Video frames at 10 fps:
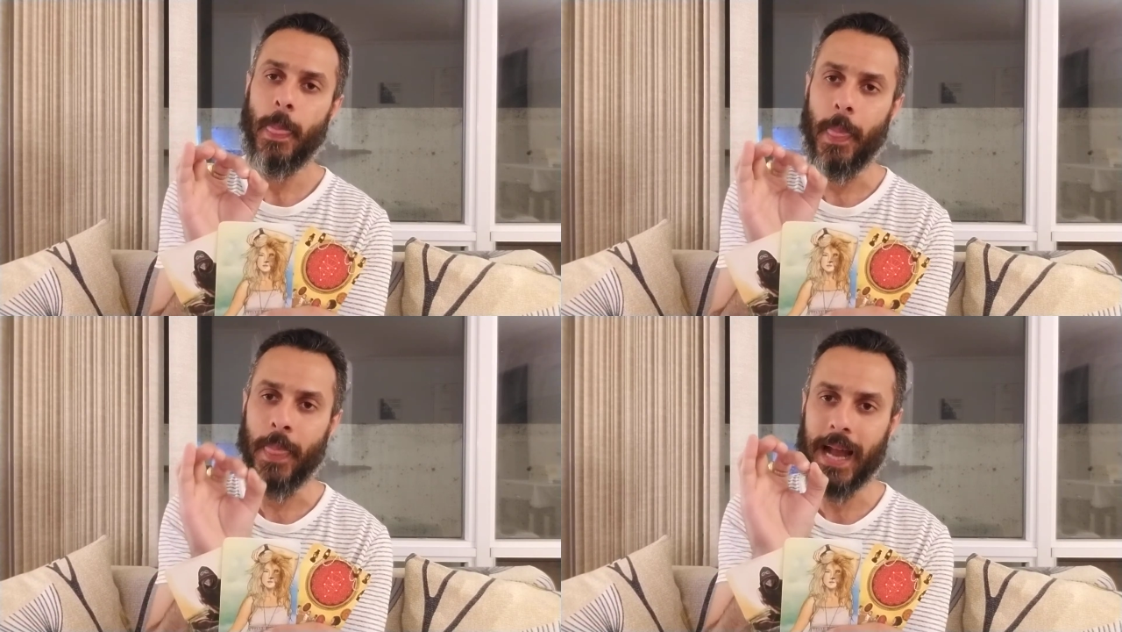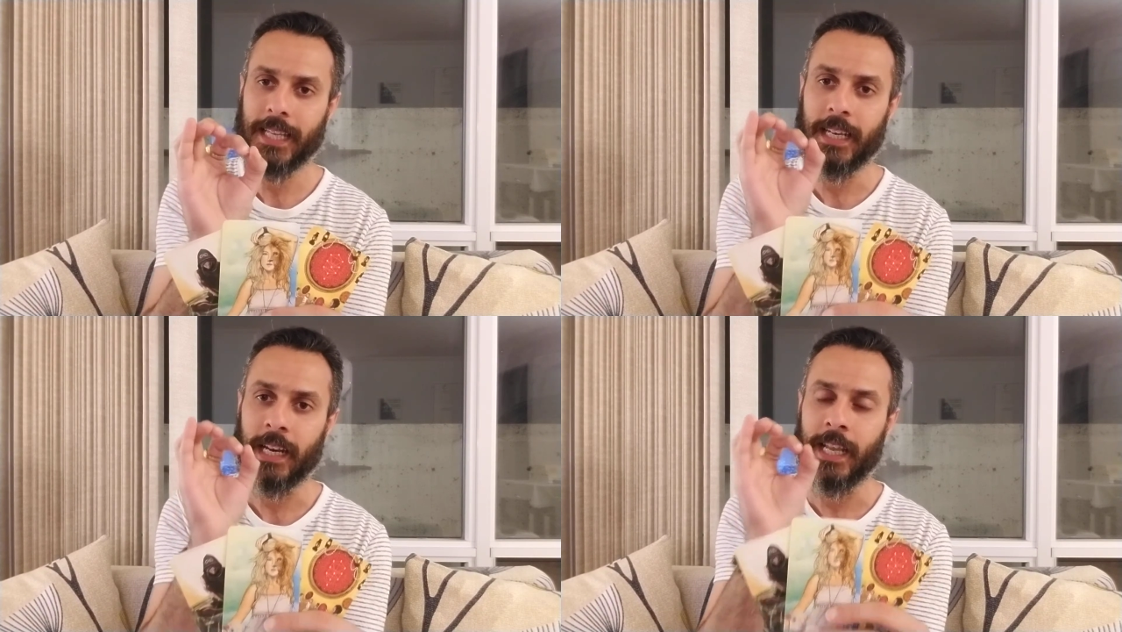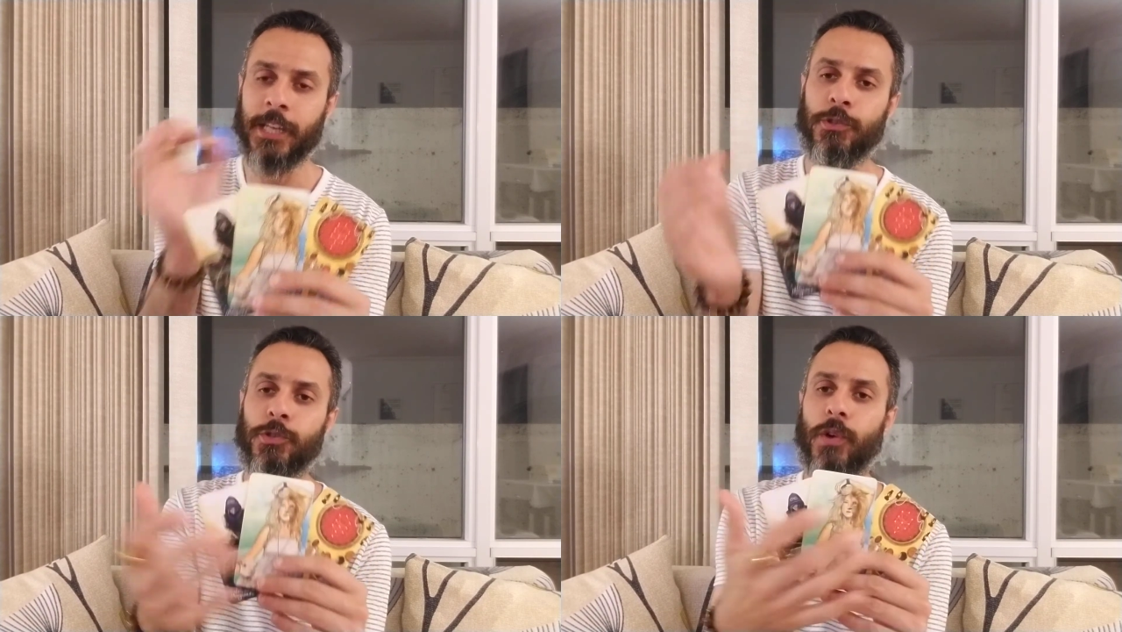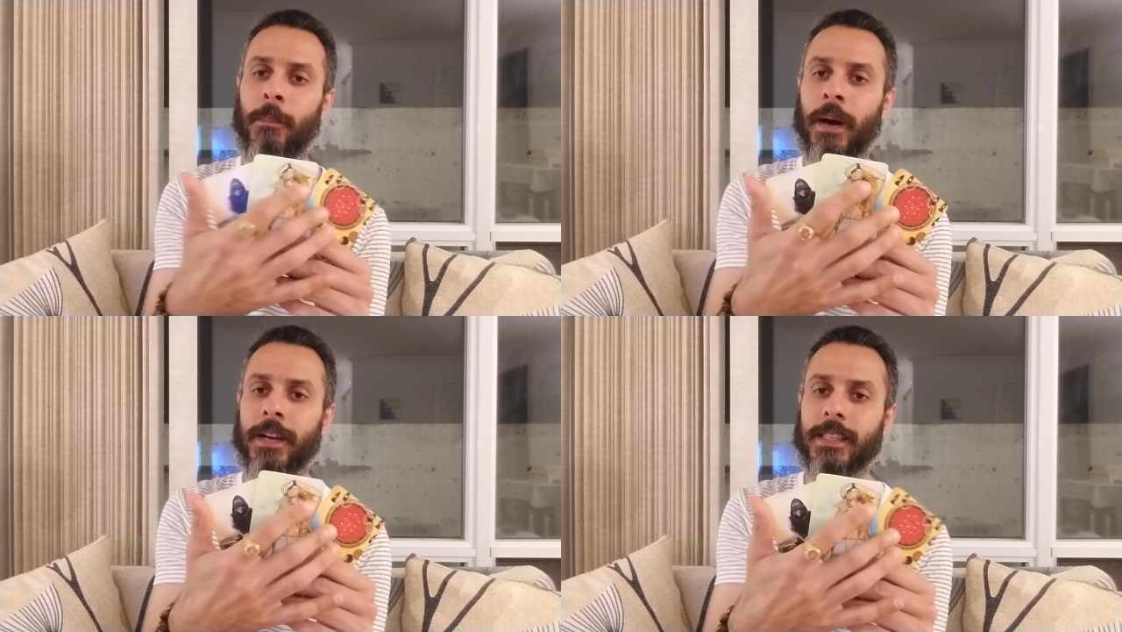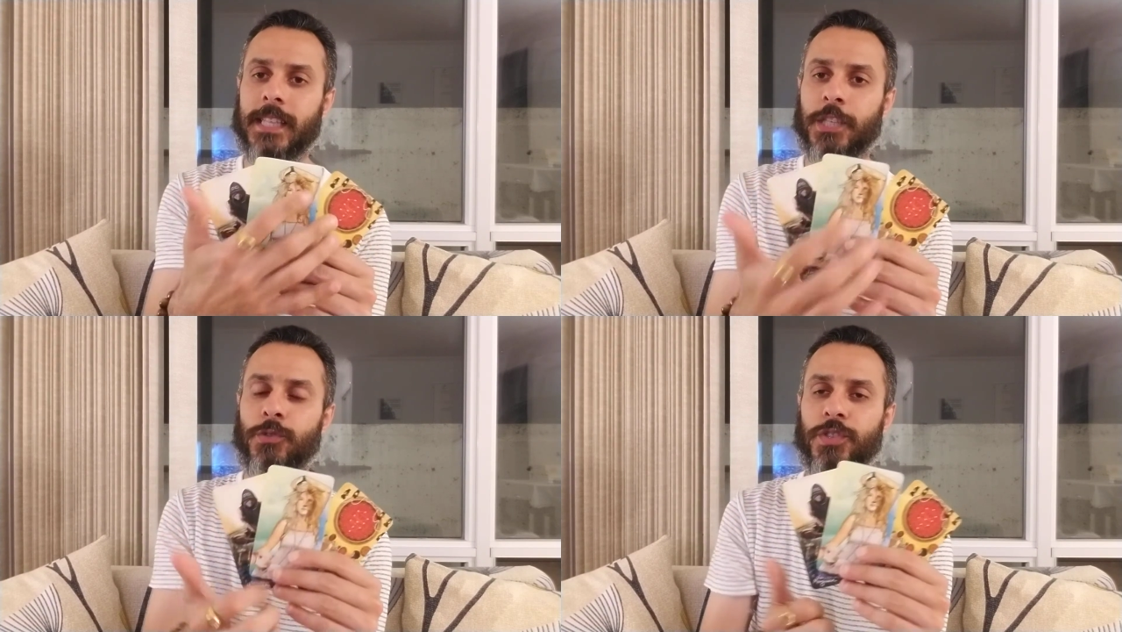then that can lead you to abundance
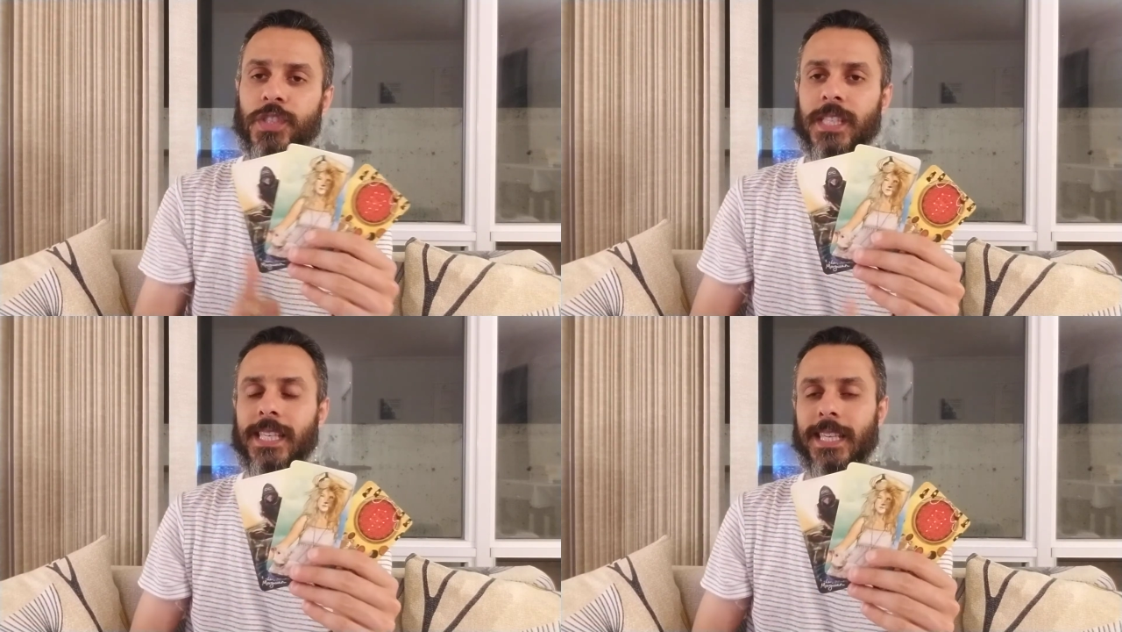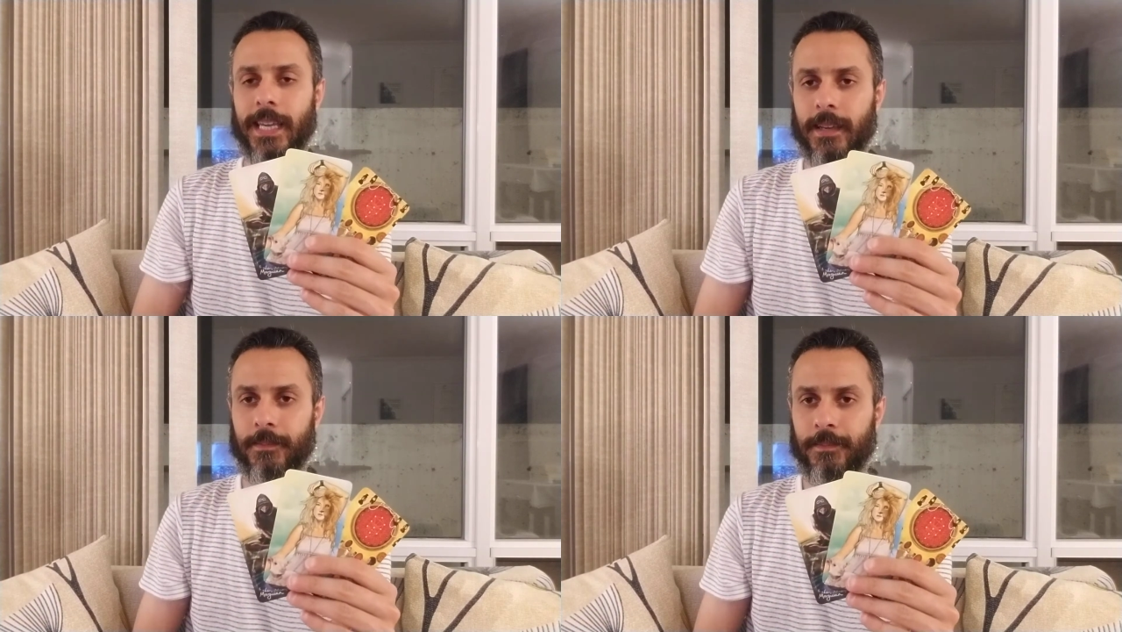that you're seeking.